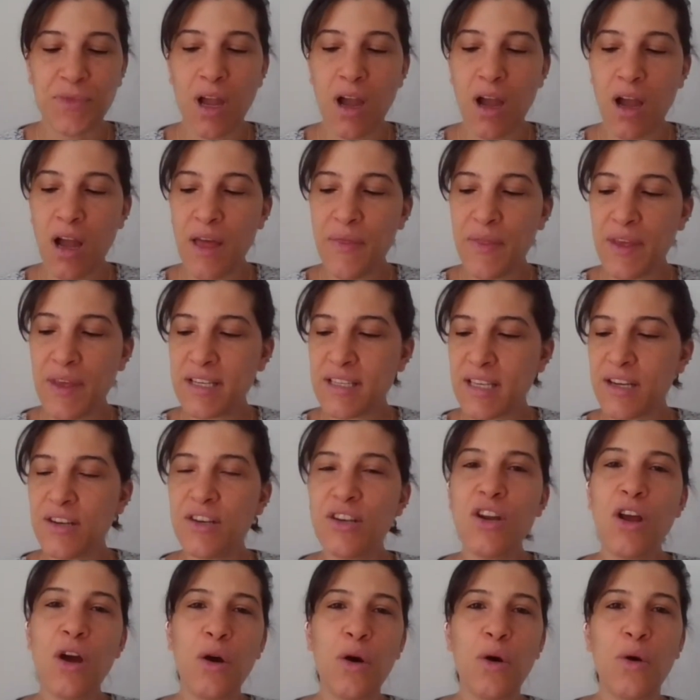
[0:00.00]
And they said,
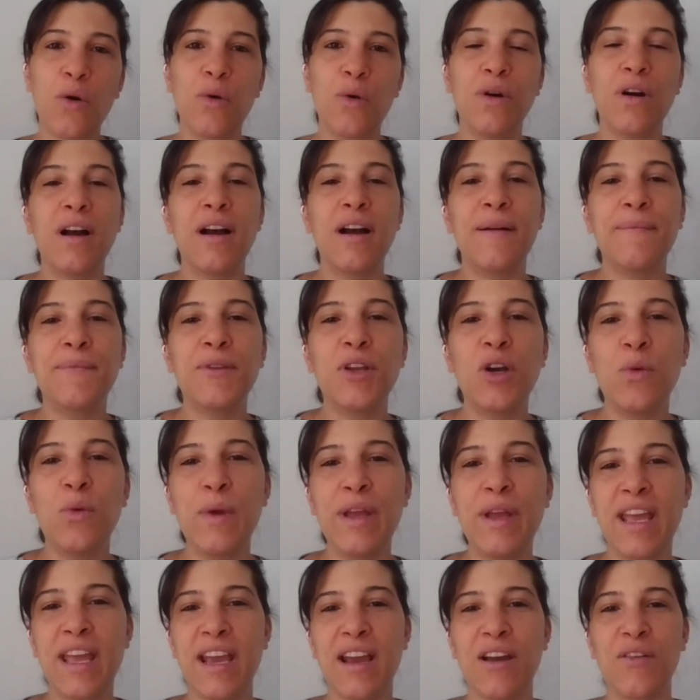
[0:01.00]
no,
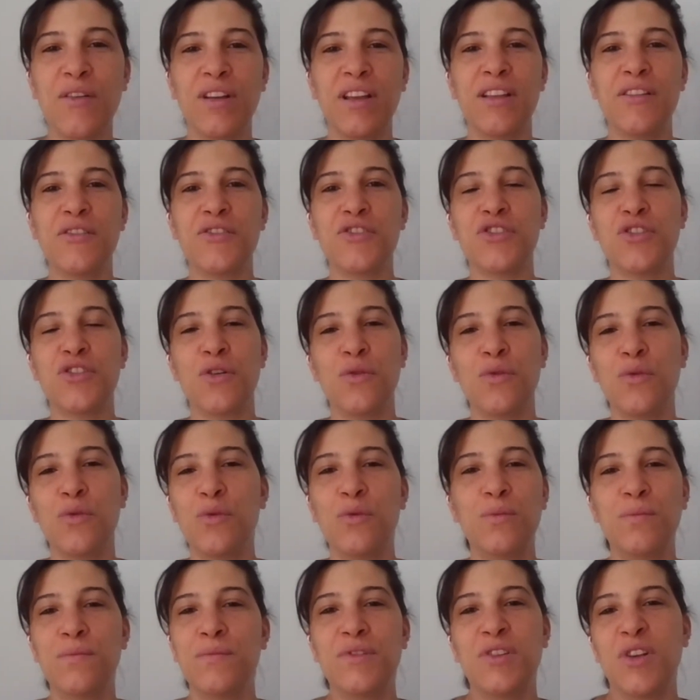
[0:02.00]
we can't really. There's
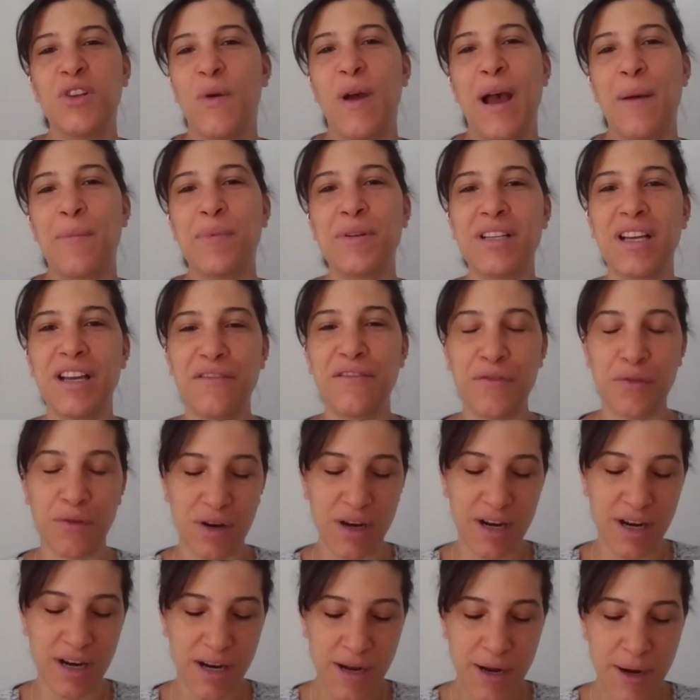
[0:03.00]
no appetite
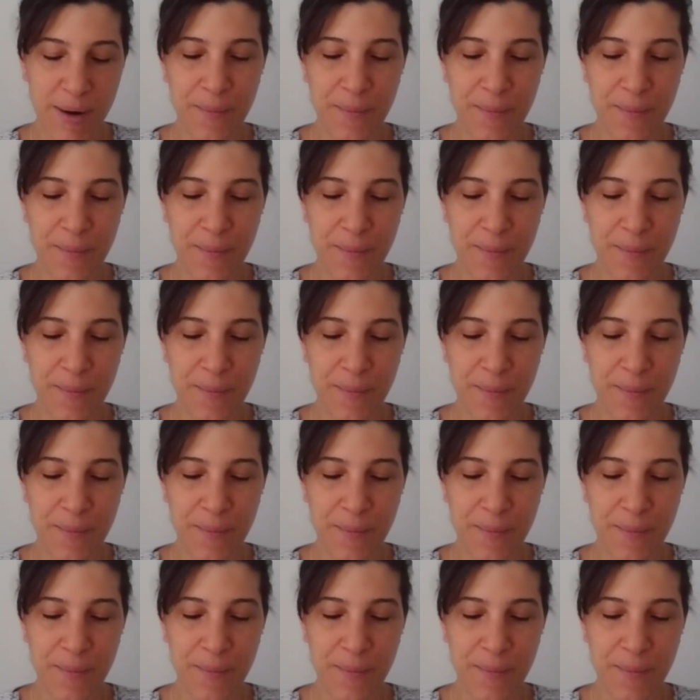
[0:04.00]
for it.